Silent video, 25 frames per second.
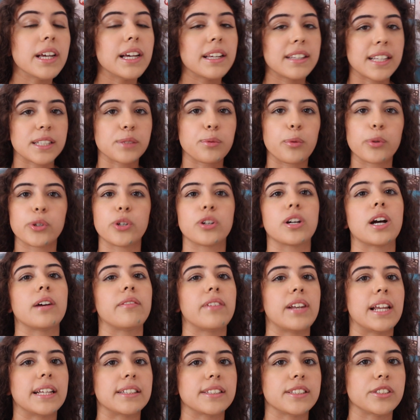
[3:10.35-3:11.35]
That's what your
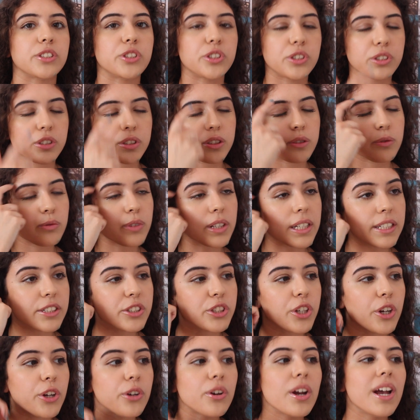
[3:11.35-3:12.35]
cover letter should really
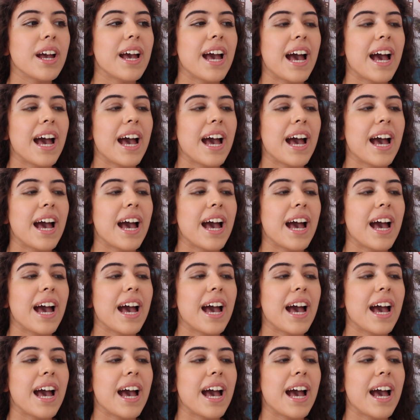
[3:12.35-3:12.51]
show.